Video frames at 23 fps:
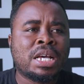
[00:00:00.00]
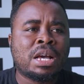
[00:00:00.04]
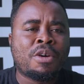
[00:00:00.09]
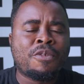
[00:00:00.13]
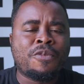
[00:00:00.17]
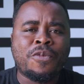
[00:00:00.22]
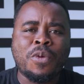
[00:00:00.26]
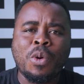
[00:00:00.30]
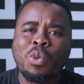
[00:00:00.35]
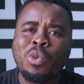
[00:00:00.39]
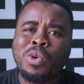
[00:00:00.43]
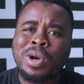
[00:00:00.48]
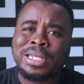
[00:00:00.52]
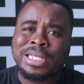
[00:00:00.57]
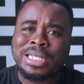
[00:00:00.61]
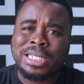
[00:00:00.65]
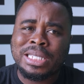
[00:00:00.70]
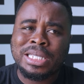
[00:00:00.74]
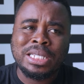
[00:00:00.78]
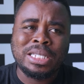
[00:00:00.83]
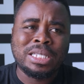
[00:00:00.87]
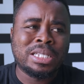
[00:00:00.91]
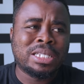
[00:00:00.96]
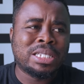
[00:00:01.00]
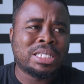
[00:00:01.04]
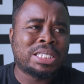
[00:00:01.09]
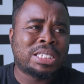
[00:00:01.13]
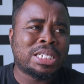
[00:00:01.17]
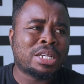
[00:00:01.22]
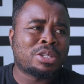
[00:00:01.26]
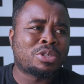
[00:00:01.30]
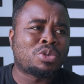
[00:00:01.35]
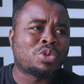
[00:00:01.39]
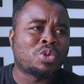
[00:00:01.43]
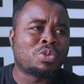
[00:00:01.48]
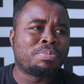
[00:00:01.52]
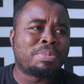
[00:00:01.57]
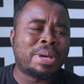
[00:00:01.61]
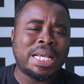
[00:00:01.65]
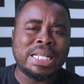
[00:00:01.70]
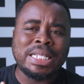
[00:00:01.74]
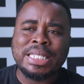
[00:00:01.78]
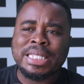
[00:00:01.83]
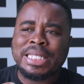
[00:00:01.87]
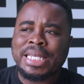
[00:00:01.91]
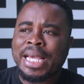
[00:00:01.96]
For what? Just to
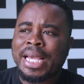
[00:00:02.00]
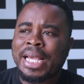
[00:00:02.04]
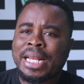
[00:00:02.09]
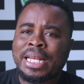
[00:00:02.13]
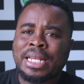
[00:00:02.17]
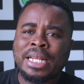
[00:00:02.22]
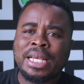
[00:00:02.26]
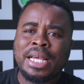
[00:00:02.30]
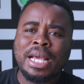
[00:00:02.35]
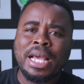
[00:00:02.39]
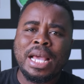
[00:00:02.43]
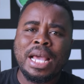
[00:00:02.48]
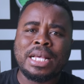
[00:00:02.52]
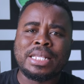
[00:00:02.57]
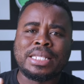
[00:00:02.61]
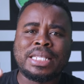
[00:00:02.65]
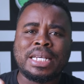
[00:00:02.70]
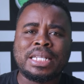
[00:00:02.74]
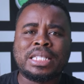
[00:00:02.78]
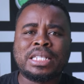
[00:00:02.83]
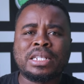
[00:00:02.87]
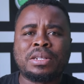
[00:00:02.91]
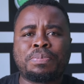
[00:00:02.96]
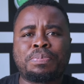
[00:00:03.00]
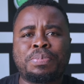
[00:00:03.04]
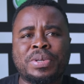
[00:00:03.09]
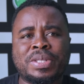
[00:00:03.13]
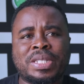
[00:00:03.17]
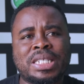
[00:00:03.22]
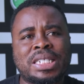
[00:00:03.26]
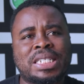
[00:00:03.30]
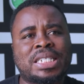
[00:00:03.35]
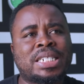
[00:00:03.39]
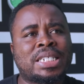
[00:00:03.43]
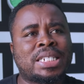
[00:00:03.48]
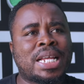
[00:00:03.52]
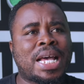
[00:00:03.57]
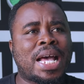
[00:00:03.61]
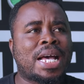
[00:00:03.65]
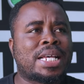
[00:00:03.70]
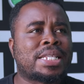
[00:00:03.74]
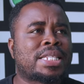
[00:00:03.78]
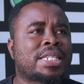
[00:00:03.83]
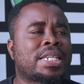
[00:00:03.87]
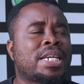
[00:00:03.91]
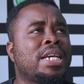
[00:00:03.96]
maintain a certain position
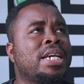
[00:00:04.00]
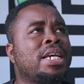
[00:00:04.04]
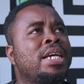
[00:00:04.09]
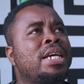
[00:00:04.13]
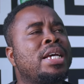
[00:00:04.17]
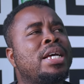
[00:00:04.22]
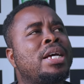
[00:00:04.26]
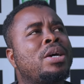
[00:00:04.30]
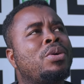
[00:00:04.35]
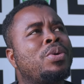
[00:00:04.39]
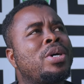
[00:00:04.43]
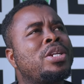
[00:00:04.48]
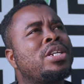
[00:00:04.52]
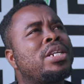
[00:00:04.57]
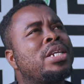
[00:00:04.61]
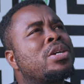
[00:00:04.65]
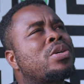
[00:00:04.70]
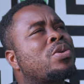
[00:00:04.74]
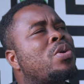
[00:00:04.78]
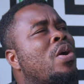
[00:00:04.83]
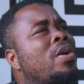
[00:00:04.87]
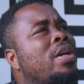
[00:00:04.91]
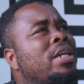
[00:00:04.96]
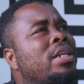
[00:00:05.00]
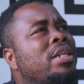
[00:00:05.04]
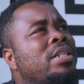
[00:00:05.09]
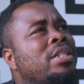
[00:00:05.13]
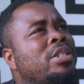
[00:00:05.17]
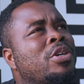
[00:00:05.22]
as, what do you call it?